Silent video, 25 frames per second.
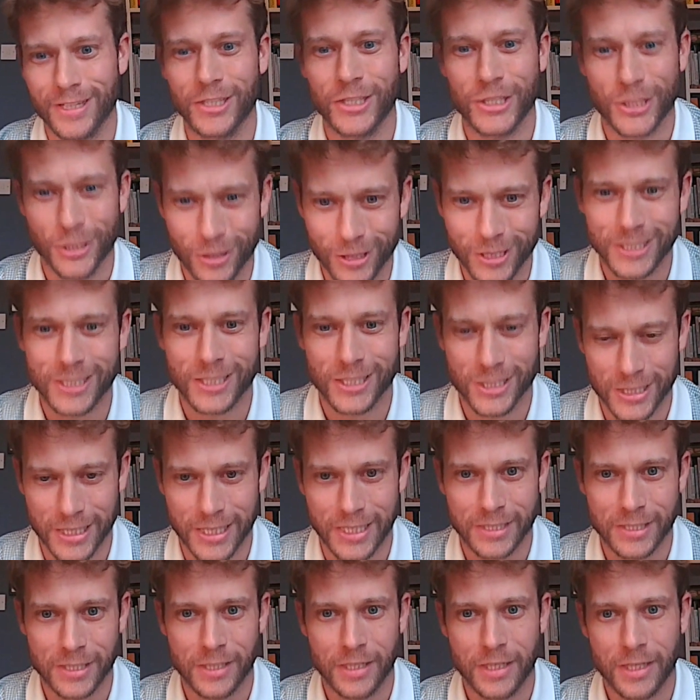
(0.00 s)
the choice
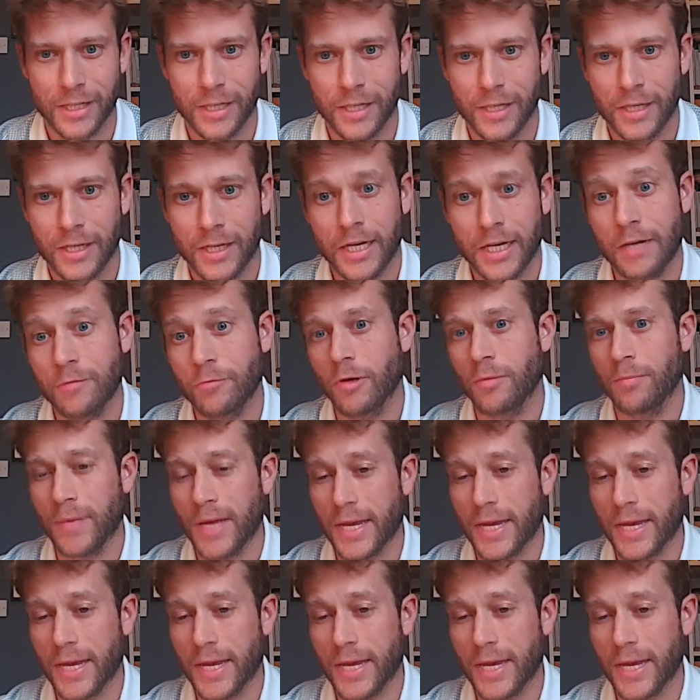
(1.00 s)
set and were